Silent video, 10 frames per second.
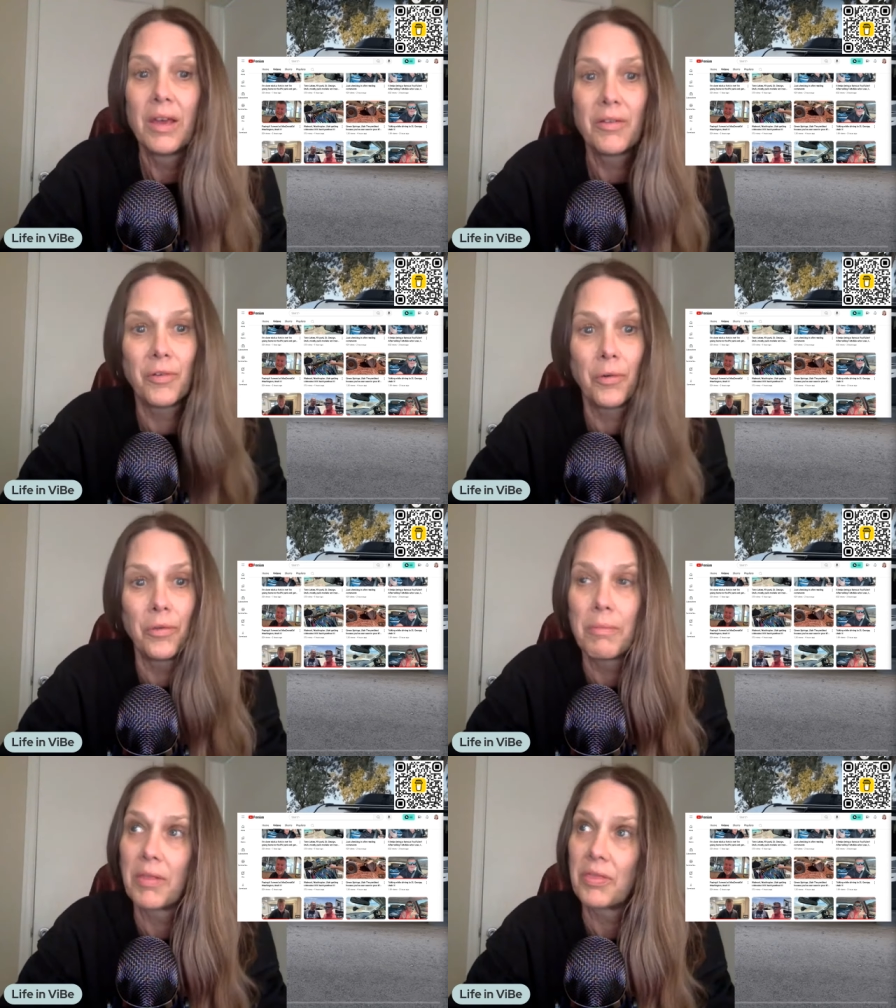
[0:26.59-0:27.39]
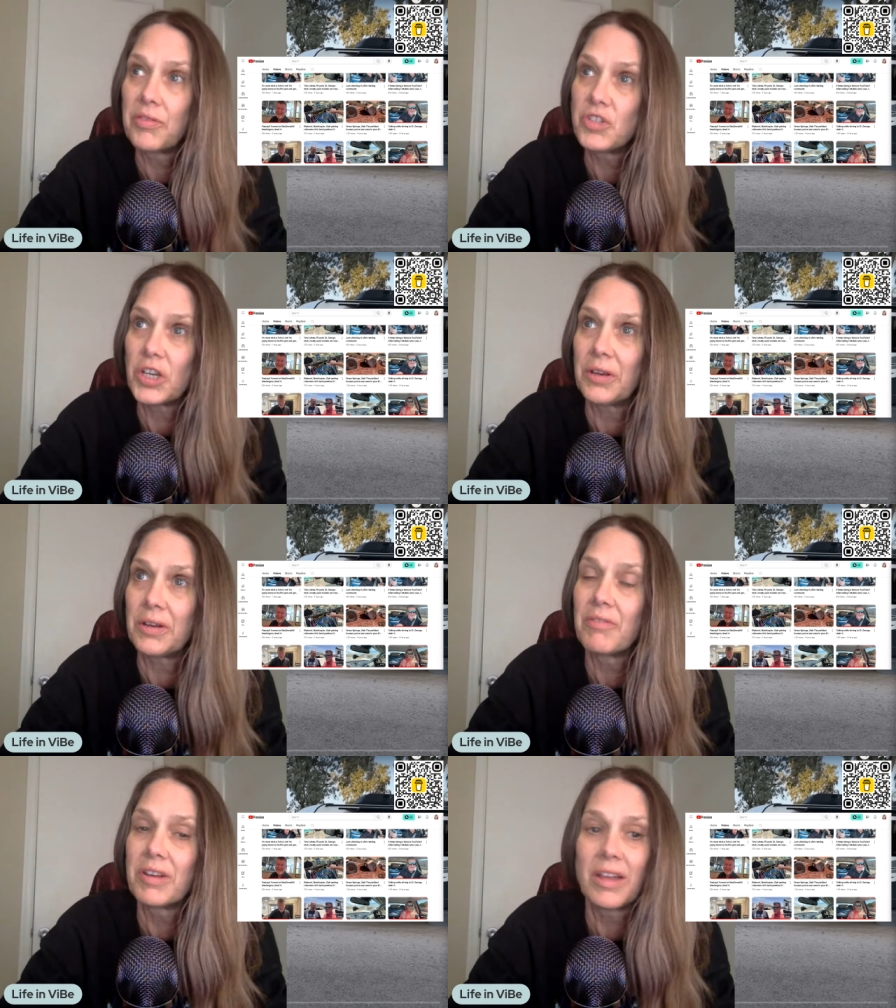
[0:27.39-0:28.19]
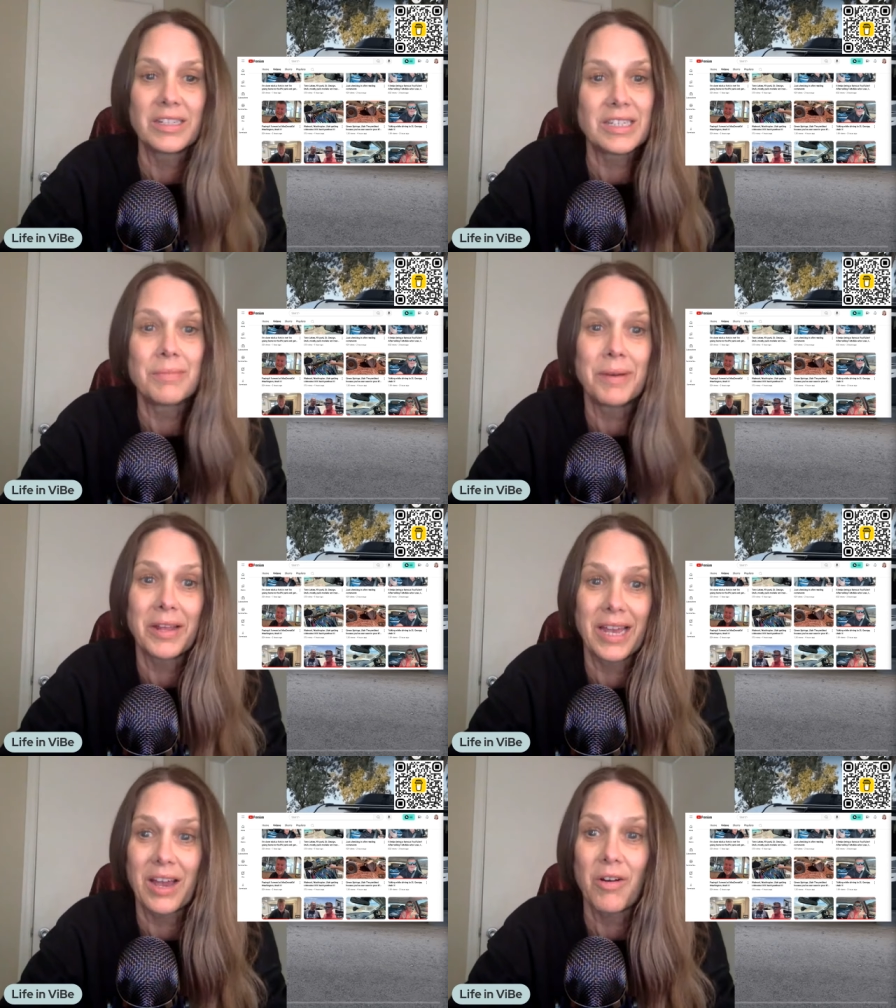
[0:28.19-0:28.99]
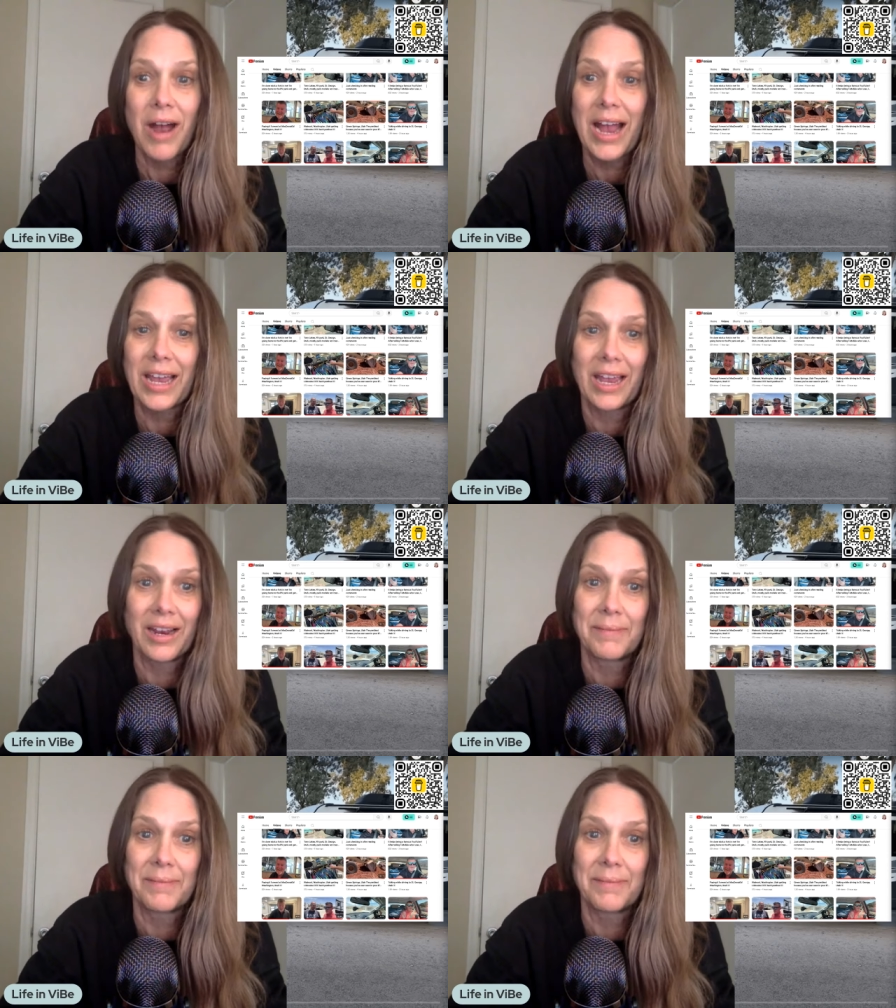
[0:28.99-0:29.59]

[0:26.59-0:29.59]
for the month of June and realized he better get cracking